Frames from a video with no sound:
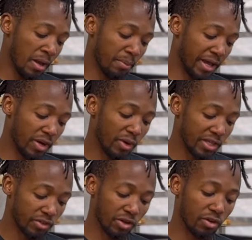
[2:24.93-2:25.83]
But anyway,
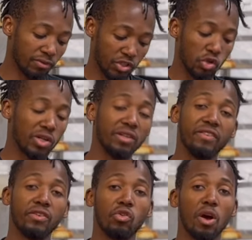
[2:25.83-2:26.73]
so we got
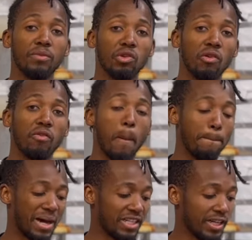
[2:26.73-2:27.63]
250 grams of
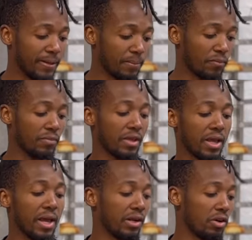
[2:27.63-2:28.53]
butter.
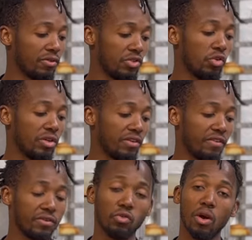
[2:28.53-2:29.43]
We got
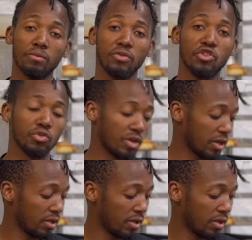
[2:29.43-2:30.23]
250 grams of sugar.